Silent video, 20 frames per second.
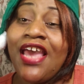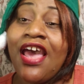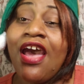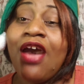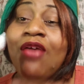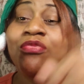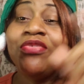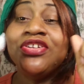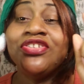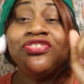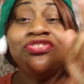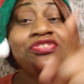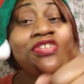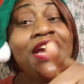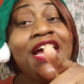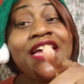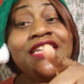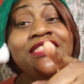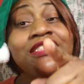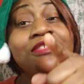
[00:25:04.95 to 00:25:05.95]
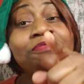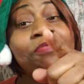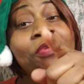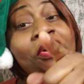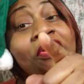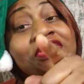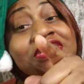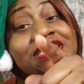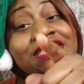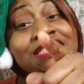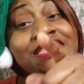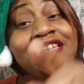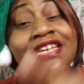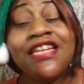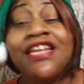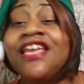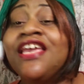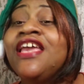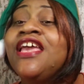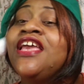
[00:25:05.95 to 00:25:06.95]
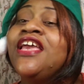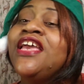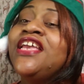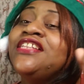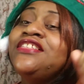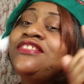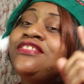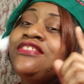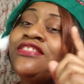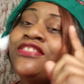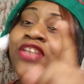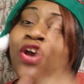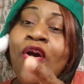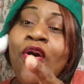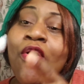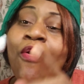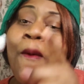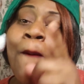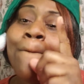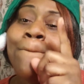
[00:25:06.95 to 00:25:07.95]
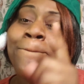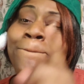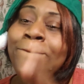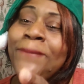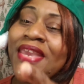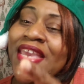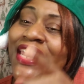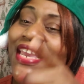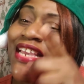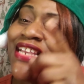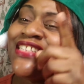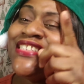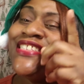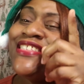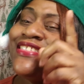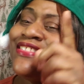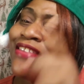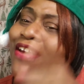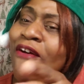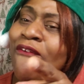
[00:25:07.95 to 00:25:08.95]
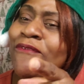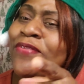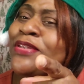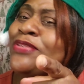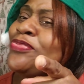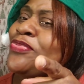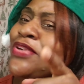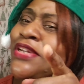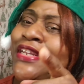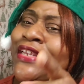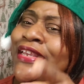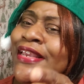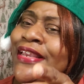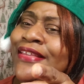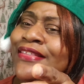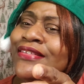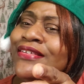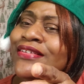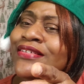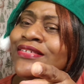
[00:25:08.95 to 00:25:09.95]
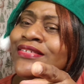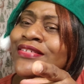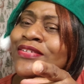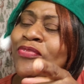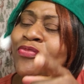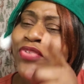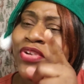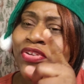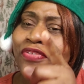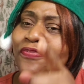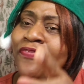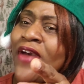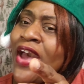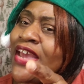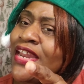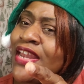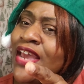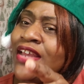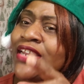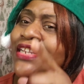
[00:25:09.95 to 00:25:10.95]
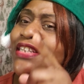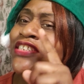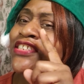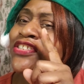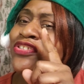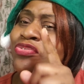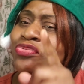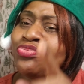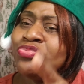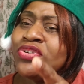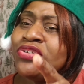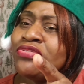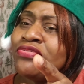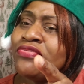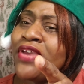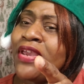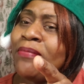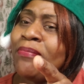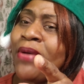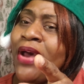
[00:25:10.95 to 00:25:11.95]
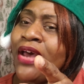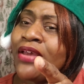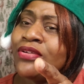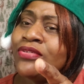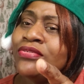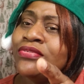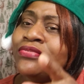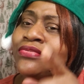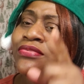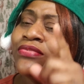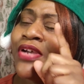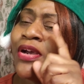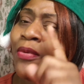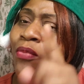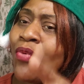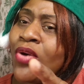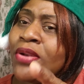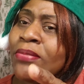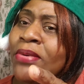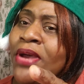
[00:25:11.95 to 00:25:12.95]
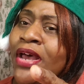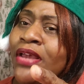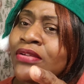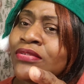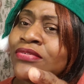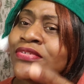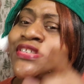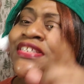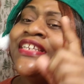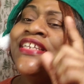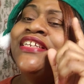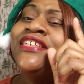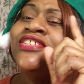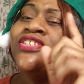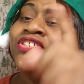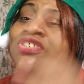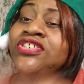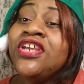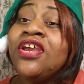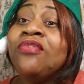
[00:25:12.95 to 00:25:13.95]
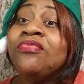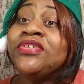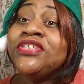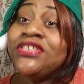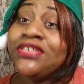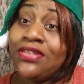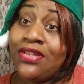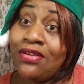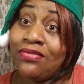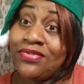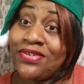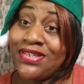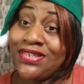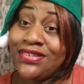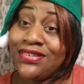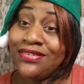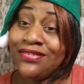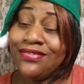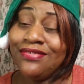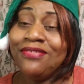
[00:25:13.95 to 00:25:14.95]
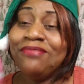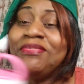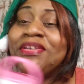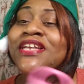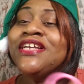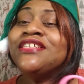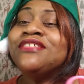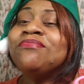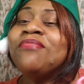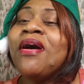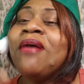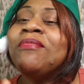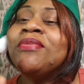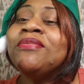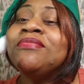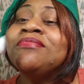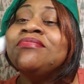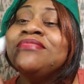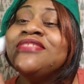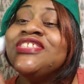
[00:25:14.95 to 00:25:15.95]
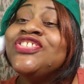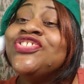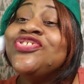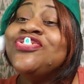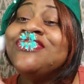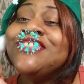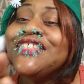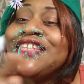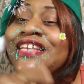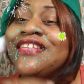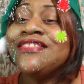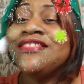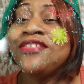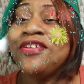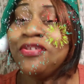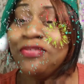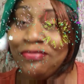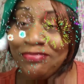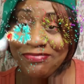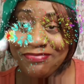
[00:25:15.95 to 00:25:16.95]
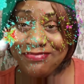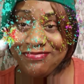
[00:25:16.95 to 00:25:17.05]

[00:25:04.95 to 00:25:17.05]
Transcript: it out. I want you guys to purchase it. Don't be selfish with it either. When you find out that it's a real great bottle, a water bottle, share it with your loved ones, because Mama Sue said so.